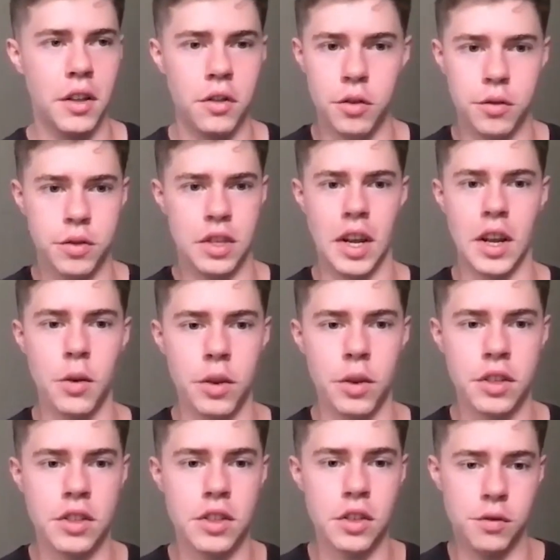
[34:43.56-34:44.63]
you've seen all
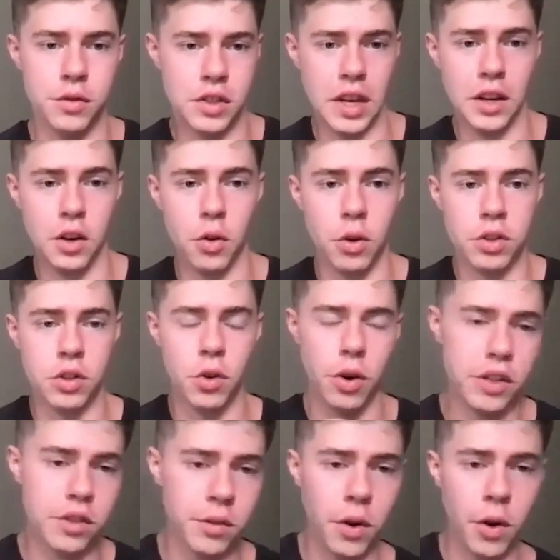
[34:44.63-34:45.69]
this, you've seen your
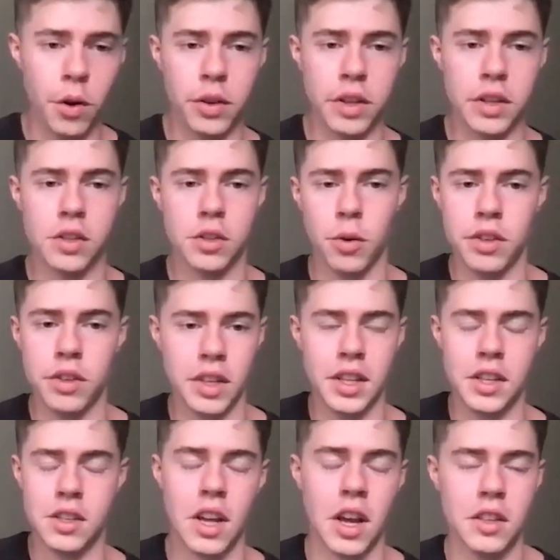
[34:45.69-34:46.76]
stories, you've heard all these stories, like
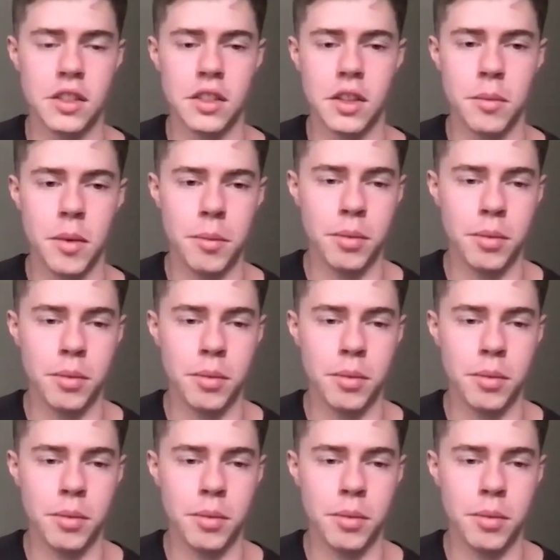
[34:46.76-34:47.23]
there's tons of them.